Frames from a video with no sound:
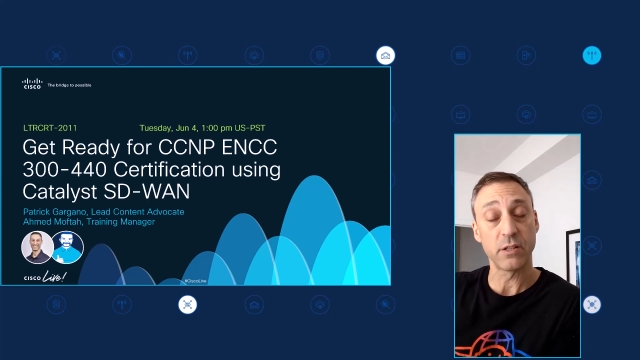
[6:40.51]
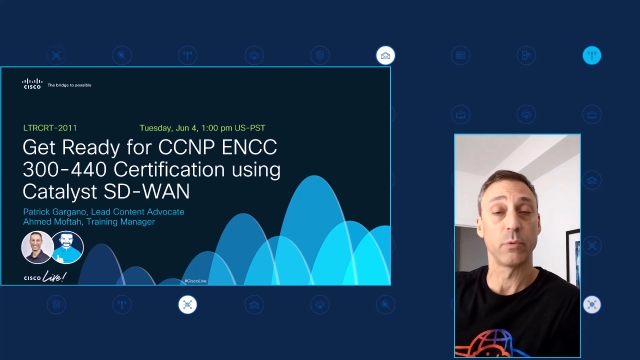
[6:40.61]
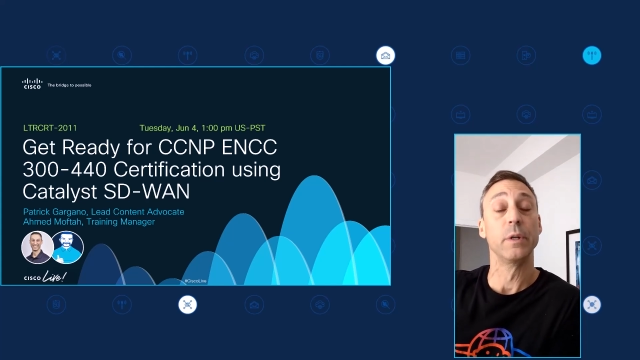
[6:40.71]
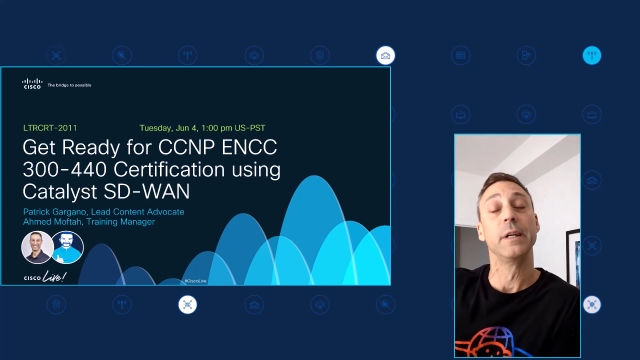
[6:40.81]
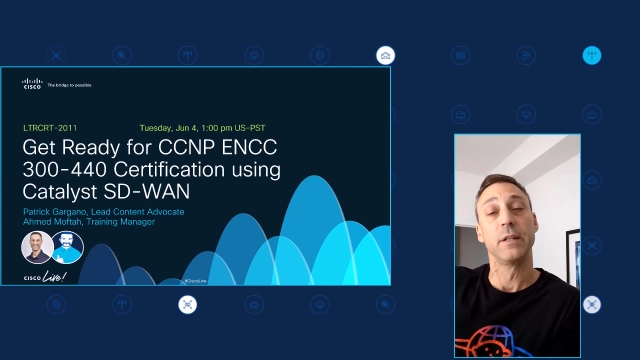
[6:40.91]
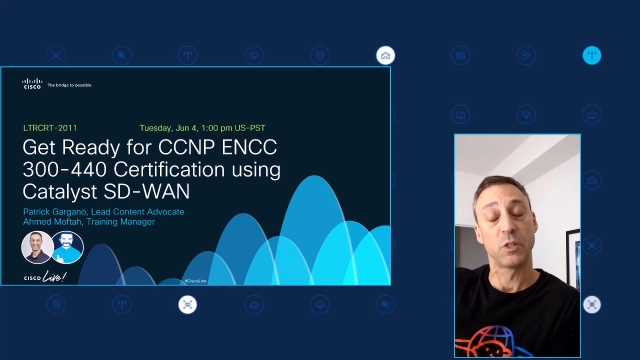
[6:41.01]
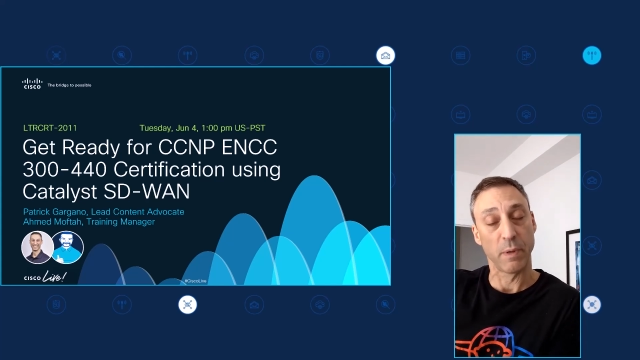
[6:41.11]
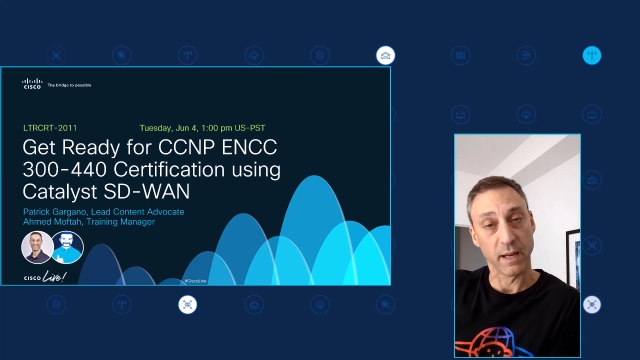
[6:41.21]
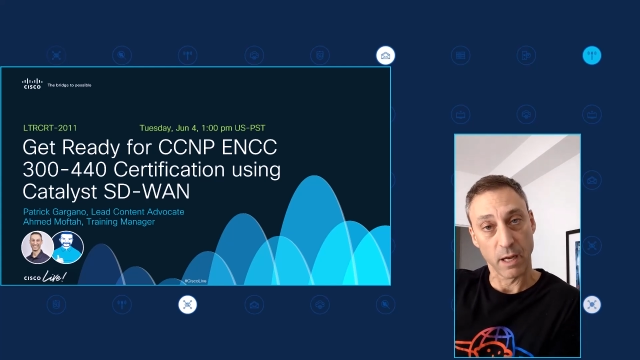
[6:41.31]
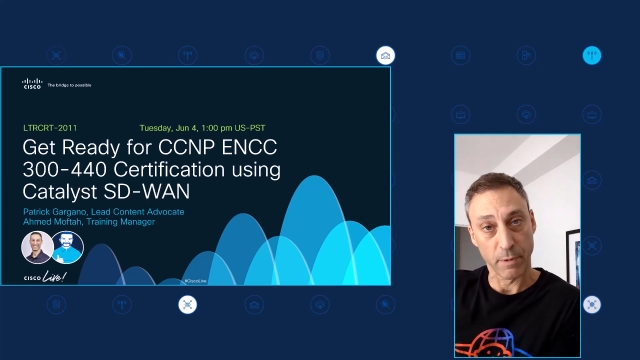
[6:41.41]
So
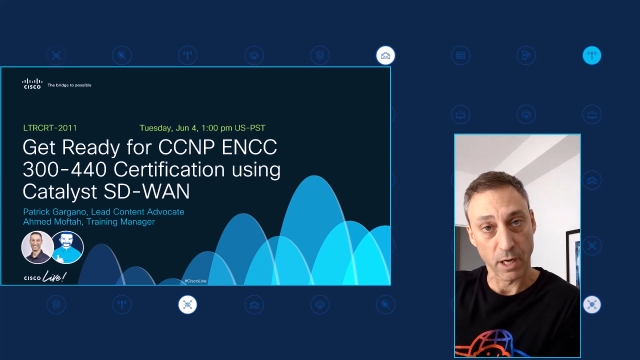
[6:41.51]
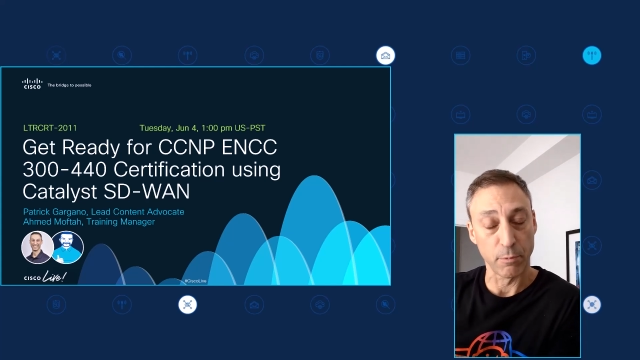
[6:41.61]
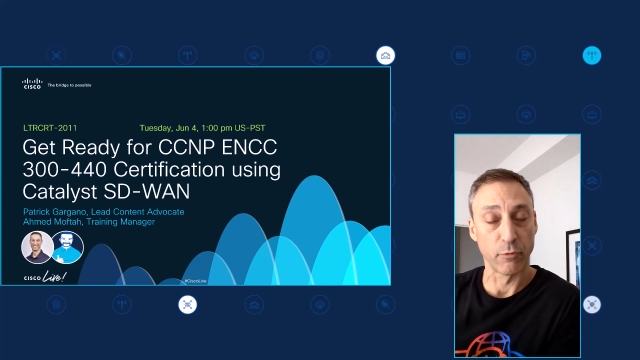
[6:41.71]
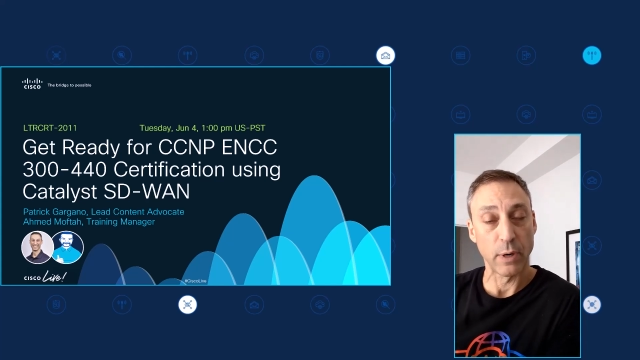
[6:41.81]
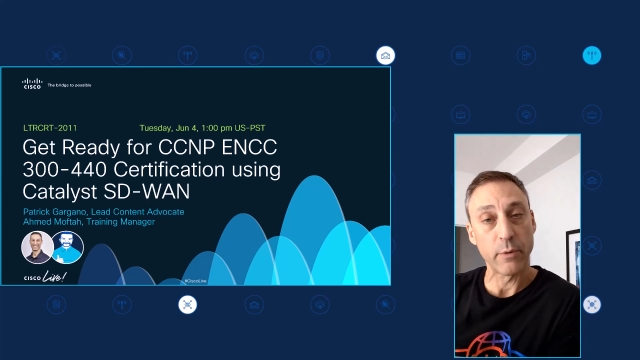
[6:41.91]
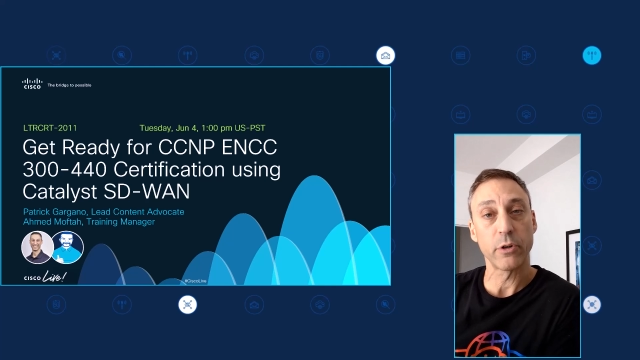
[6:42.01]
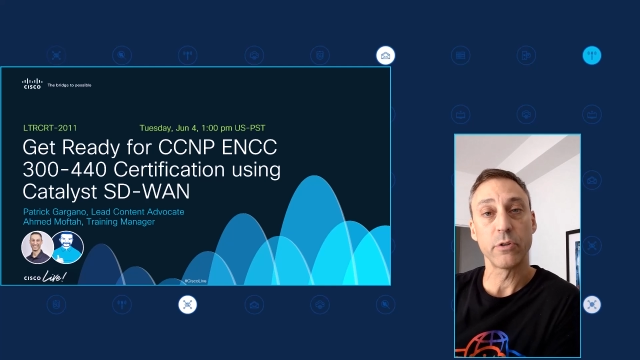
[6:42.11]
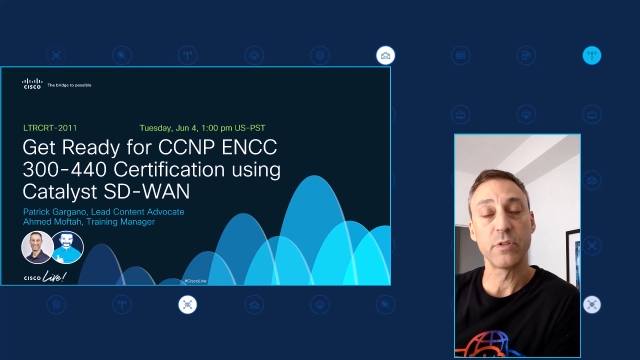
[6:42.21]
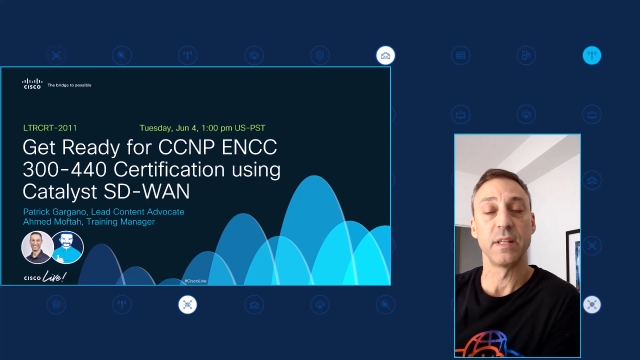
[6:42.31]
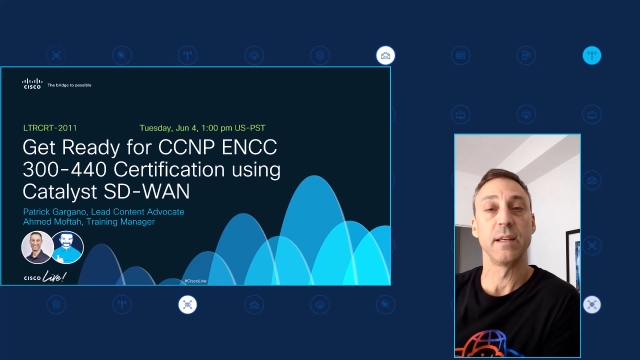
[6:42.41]
spinning up a couple of
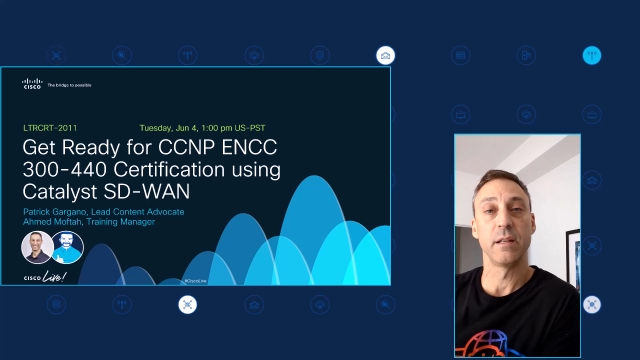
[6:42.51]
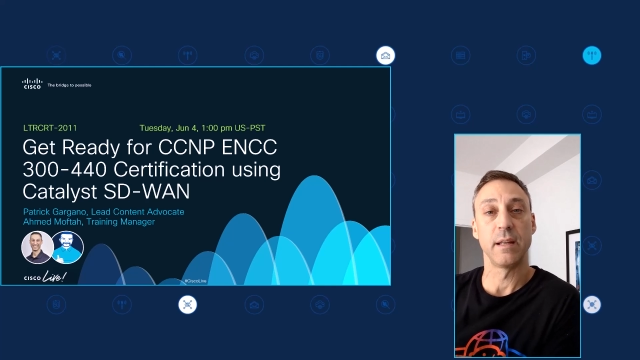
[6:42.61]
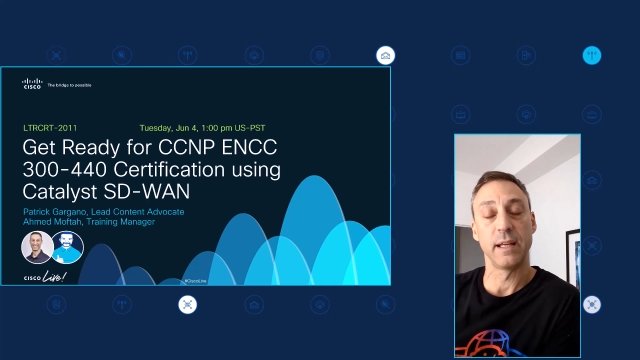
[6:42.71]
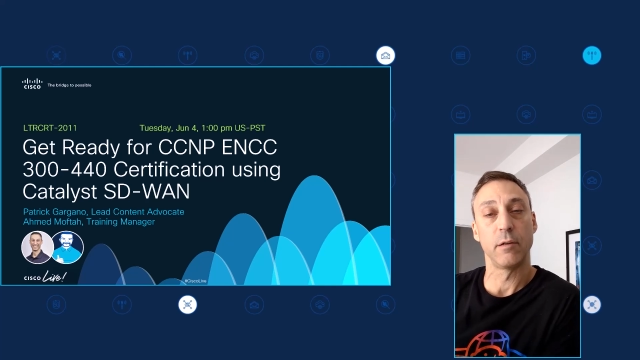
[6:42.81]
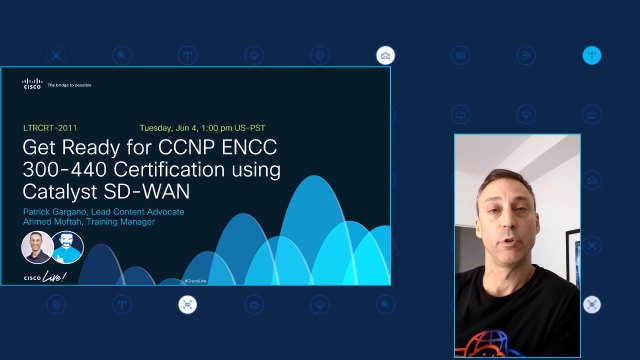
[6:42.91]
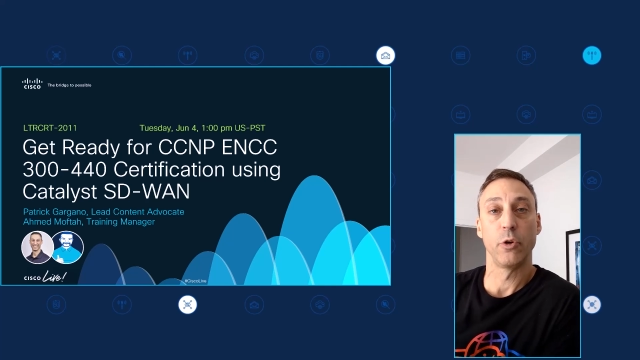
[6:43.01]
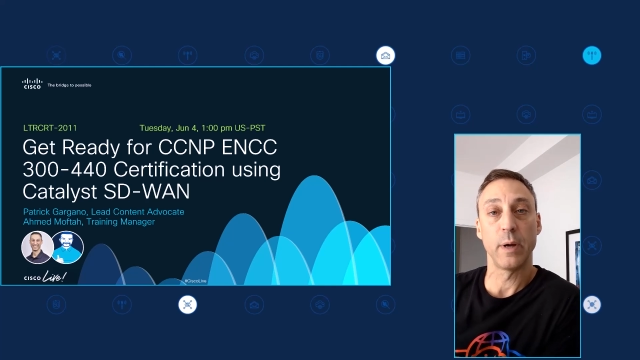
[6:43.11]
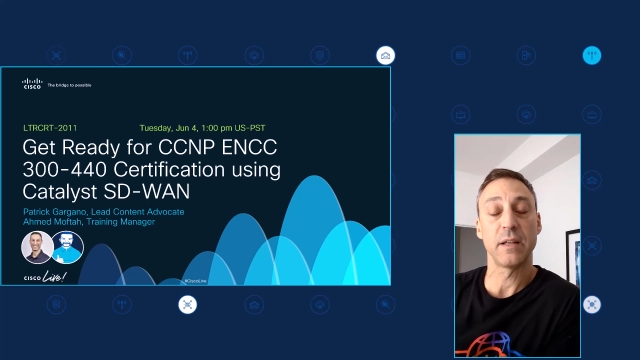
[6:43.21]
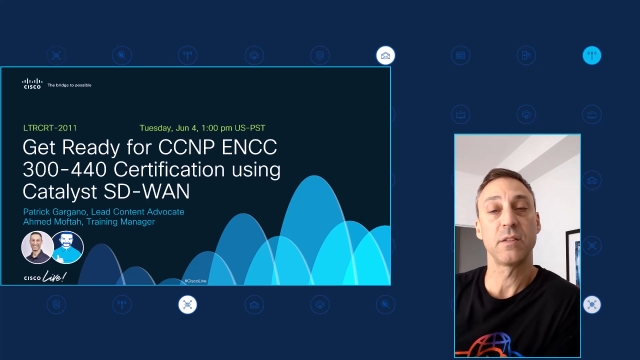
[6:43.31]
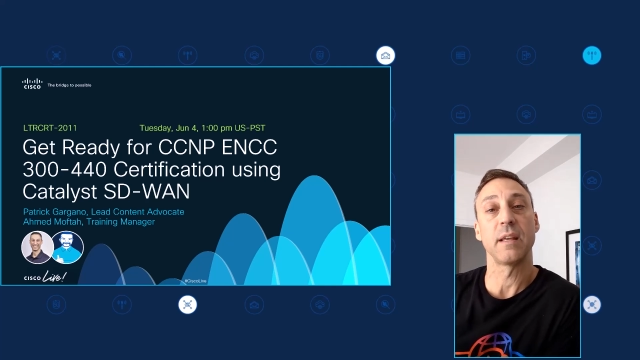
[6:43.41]
routers in
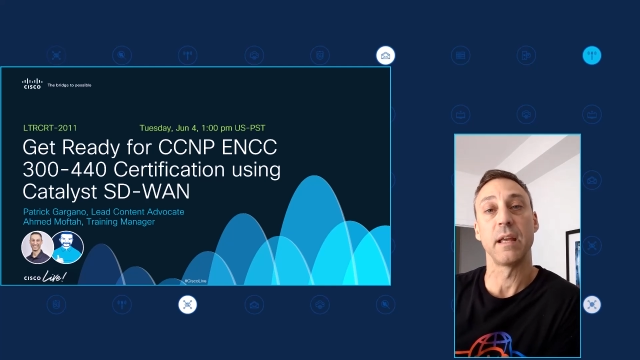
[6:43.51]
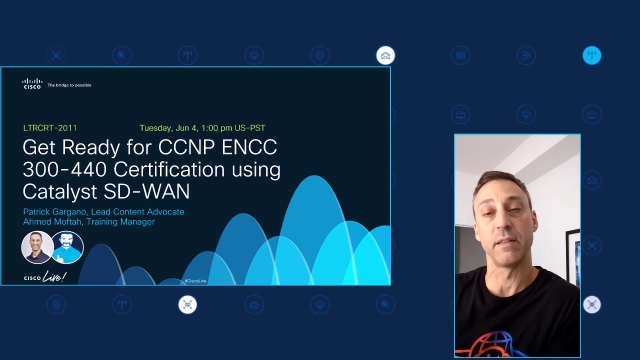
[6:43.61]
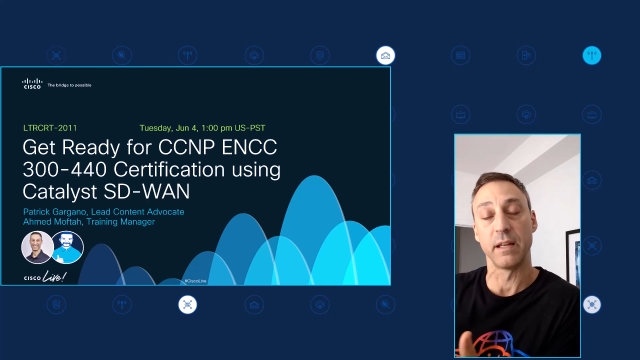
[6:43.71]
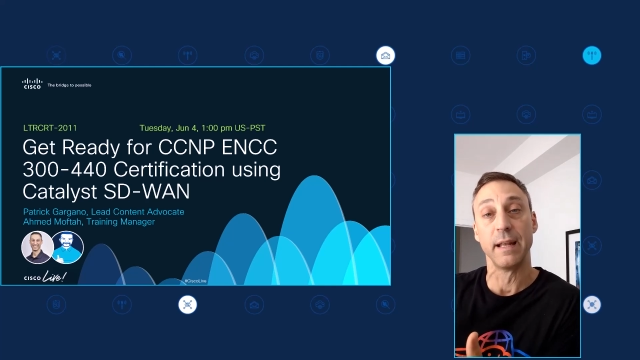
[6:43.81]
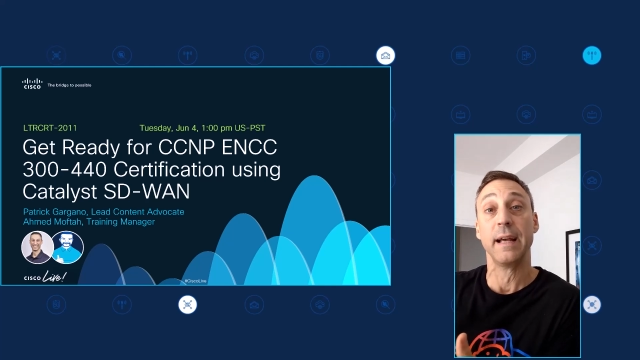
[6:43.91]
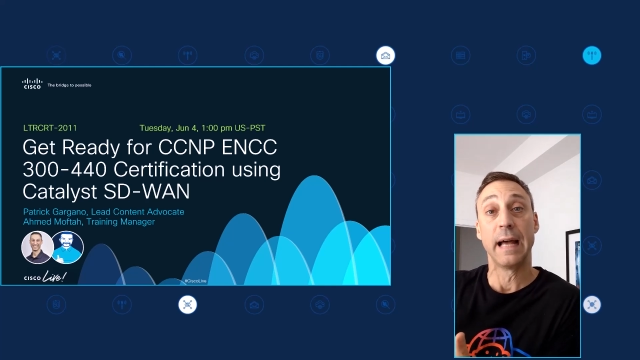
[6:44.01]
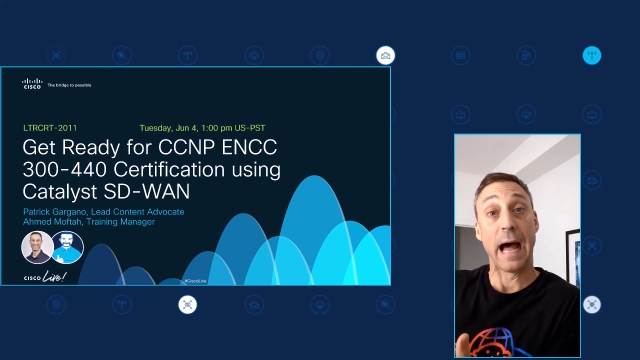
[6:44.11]
AWS and then